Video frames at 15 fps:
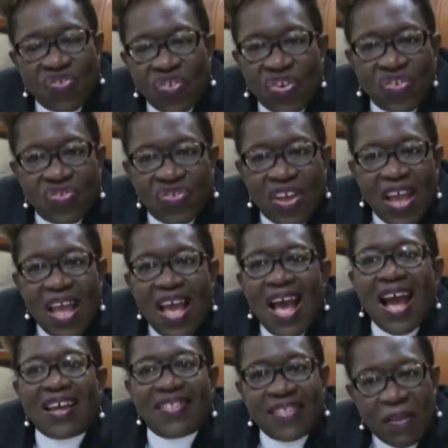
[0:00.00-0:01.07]
urging
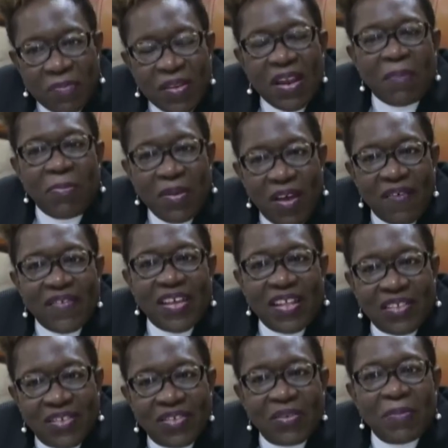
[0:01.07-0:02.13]
Justice Brown to
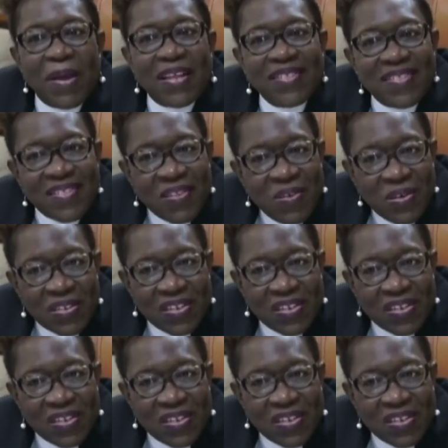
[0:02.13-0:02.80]
continue the trial.